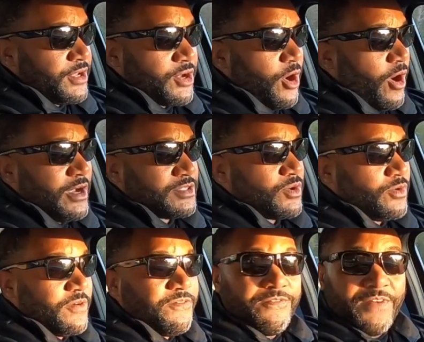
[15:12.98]
the car is
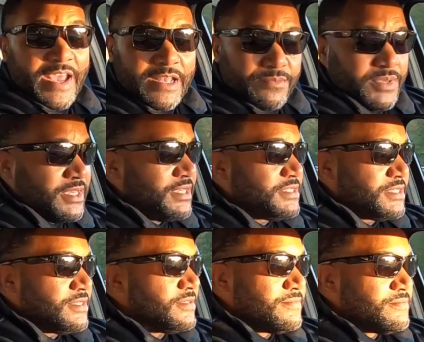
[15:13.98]
going to fight me
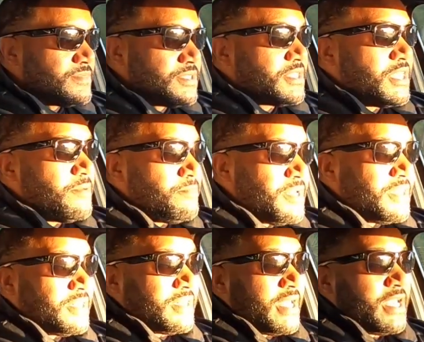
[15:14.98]
to keep me
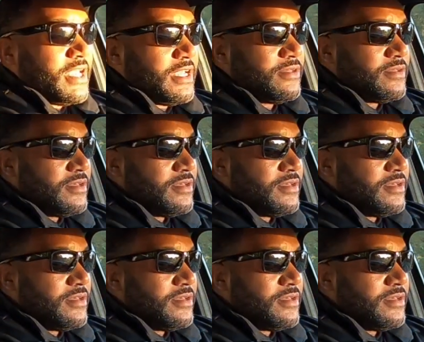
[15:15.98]
in the lane.